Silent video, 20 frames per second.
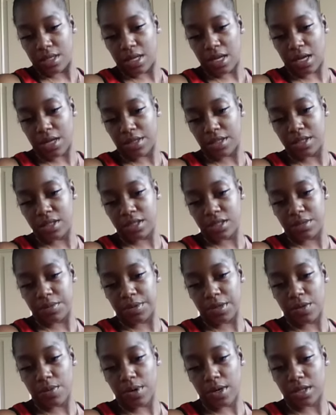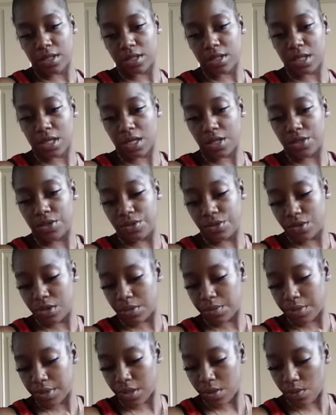Now, this could be a water sign. You
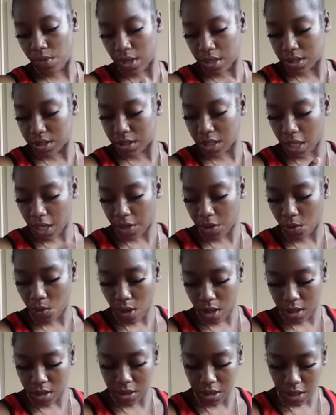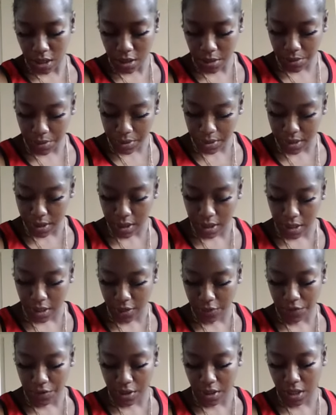could be a water sign. A water sign could be
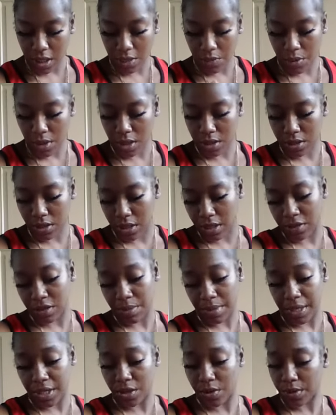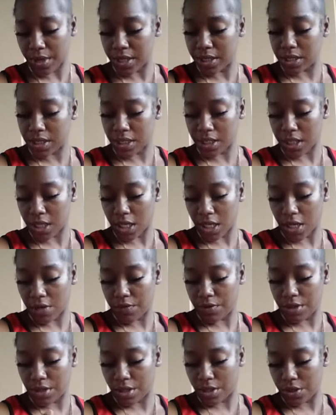significant. We also have somebody crazy in love
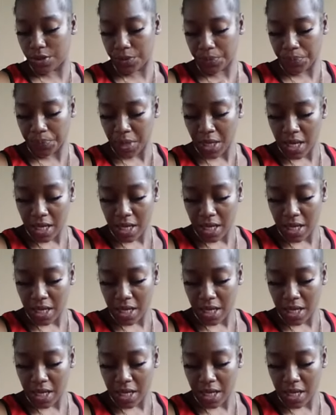with you.